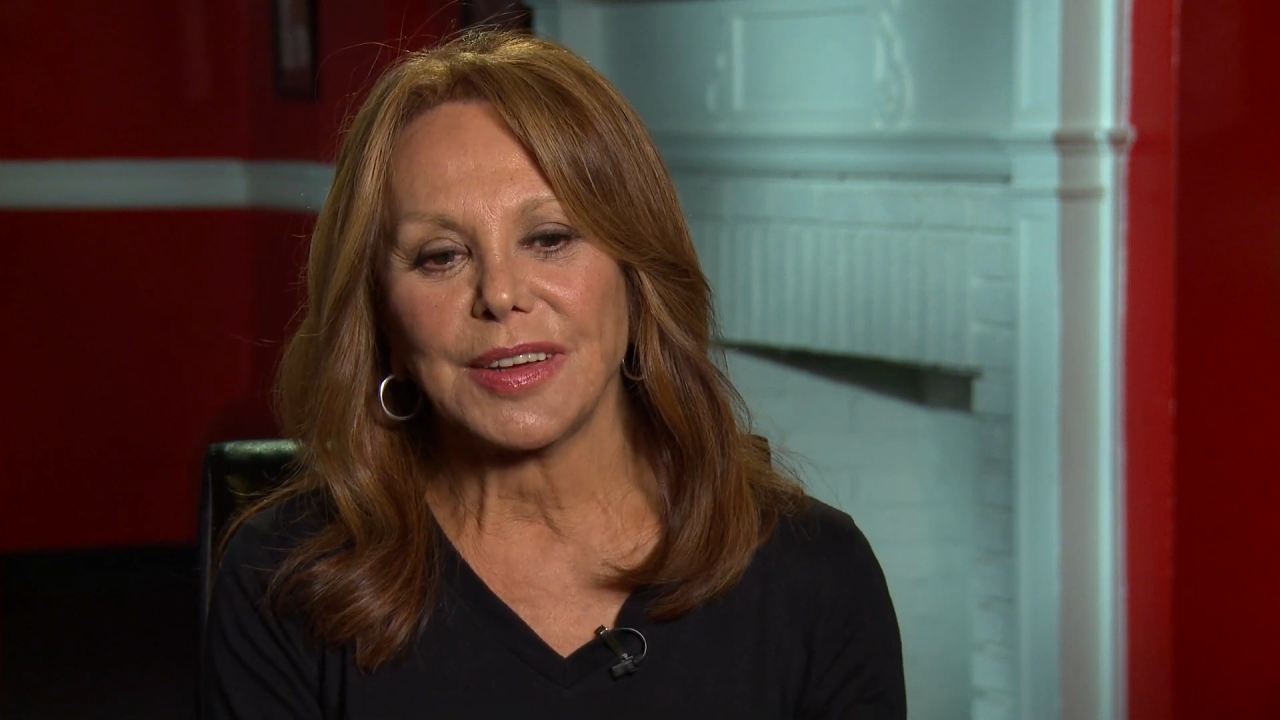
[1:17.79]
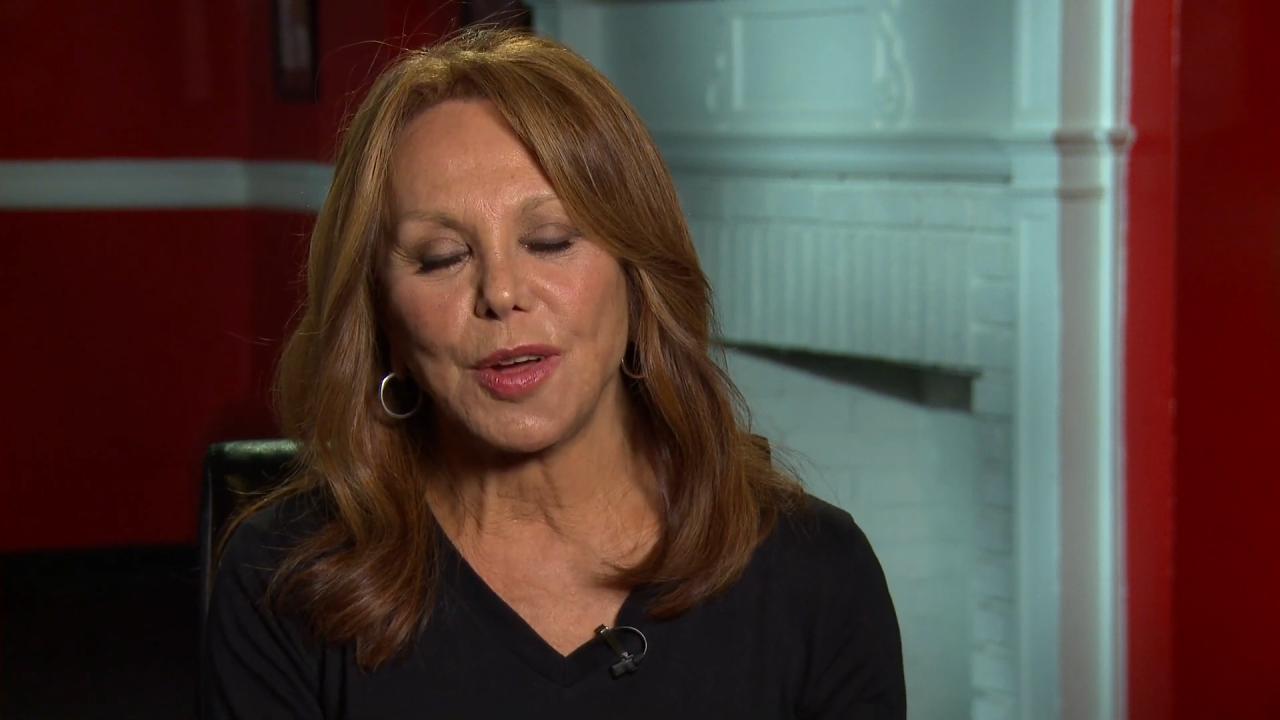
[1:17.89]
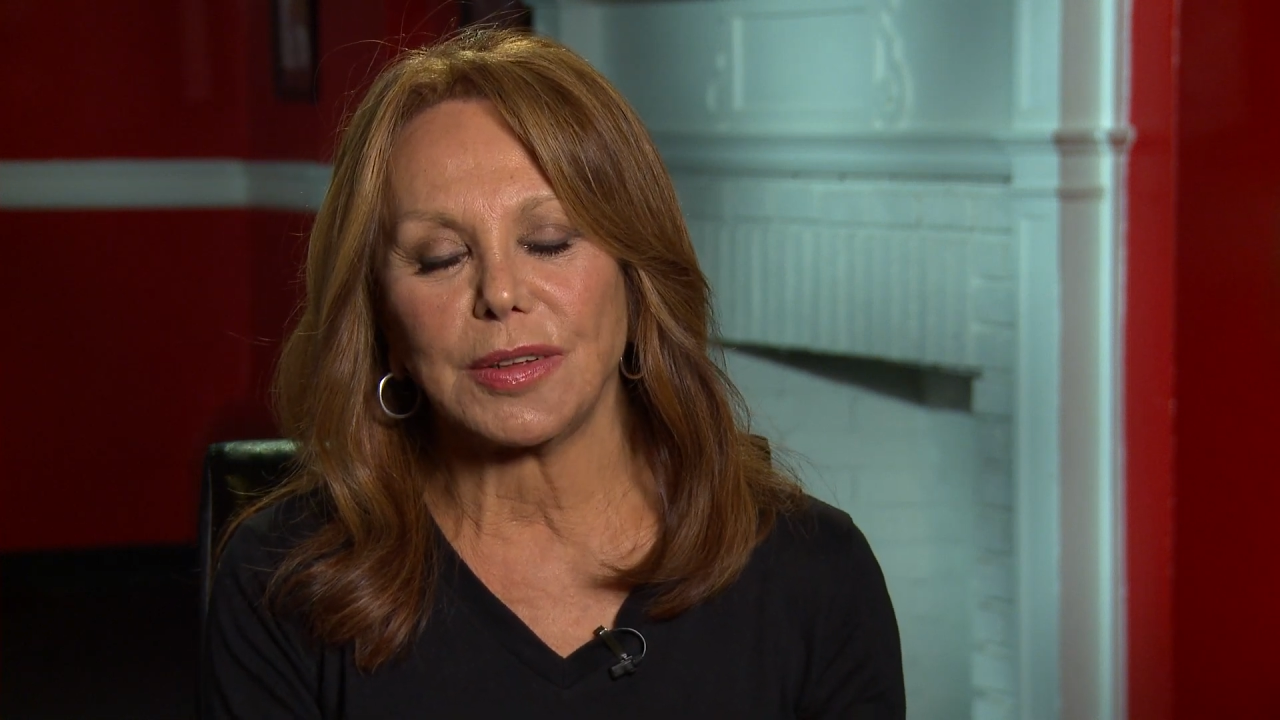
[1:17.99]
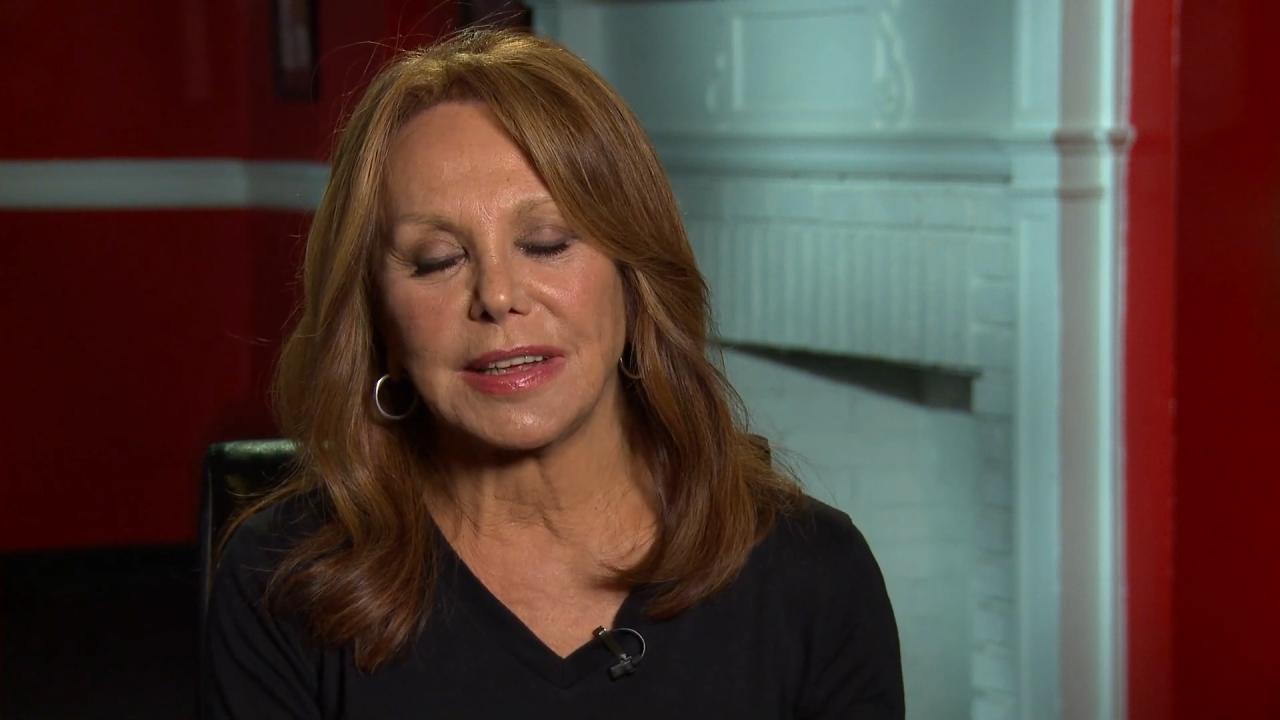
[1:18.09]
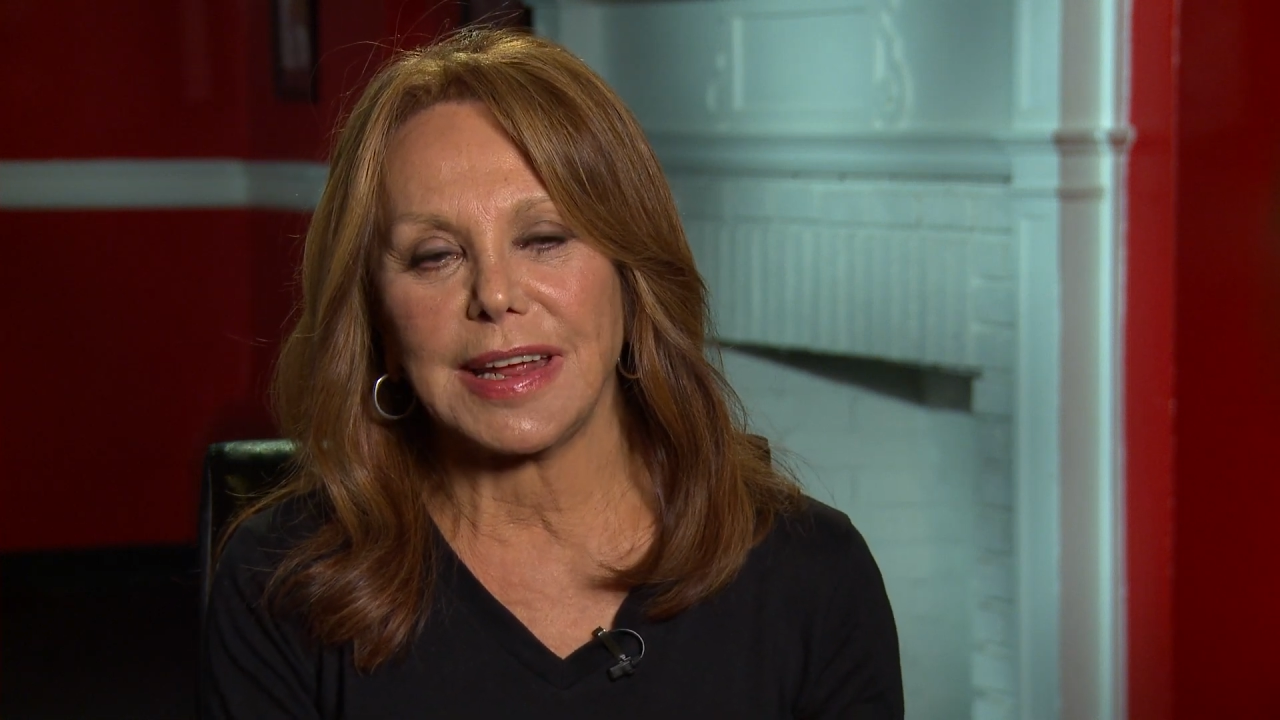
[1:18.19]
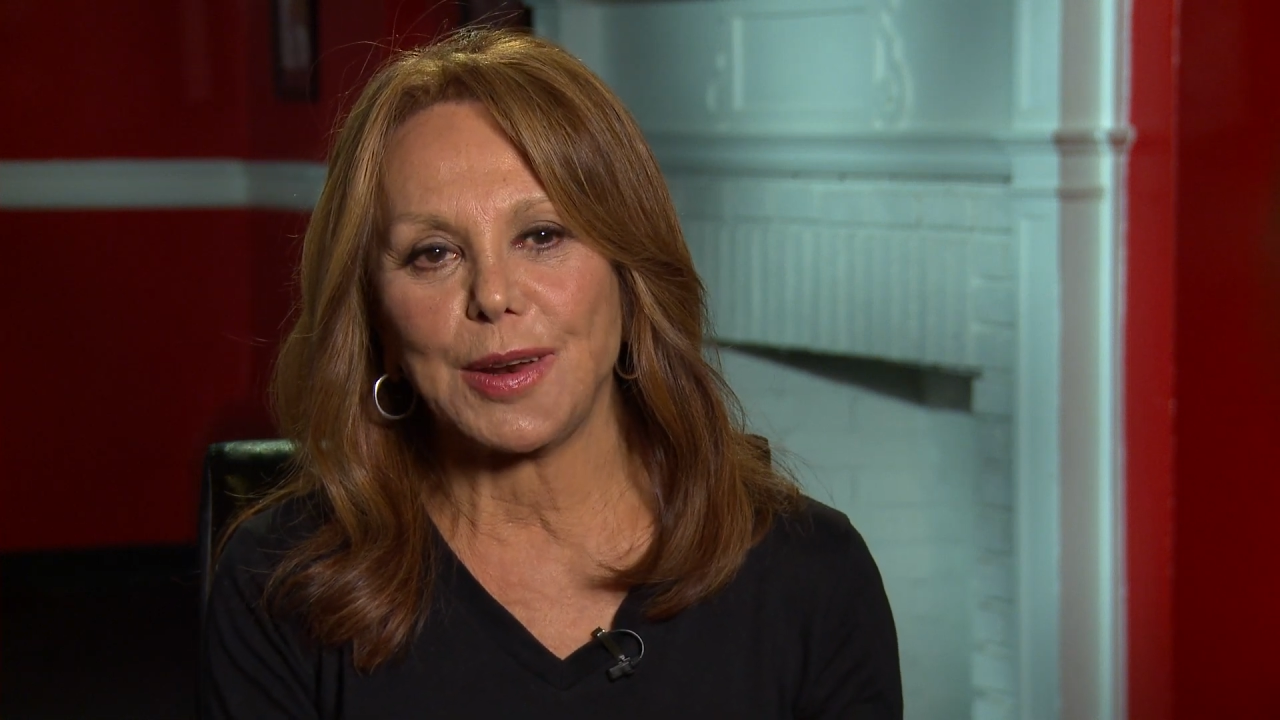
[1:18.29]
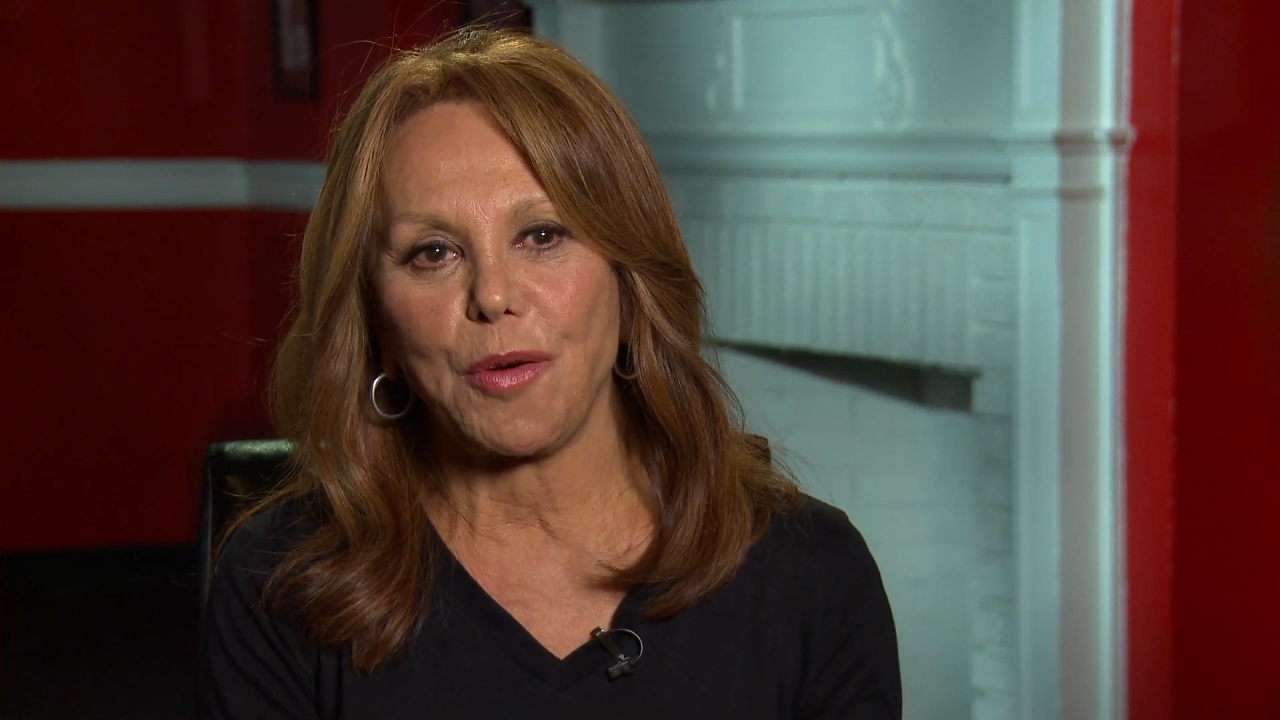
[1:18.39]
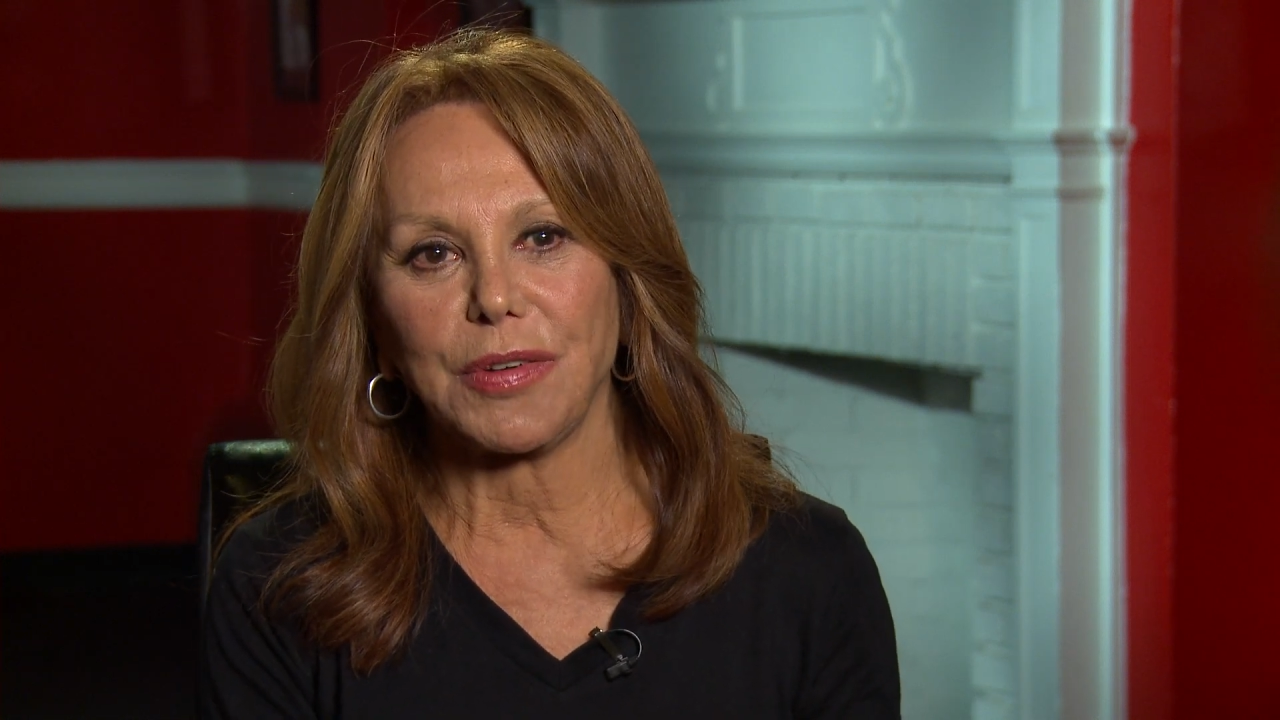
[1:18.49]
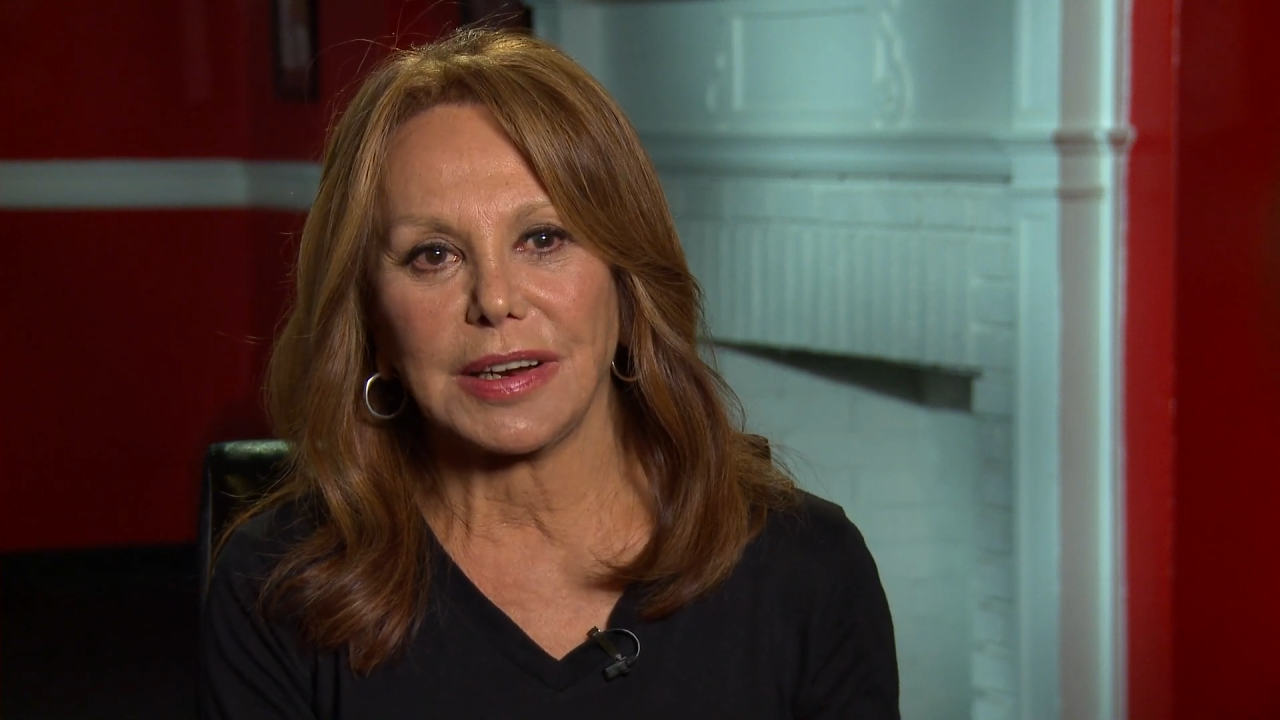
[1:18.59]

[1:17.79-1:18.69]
called It Ain't Over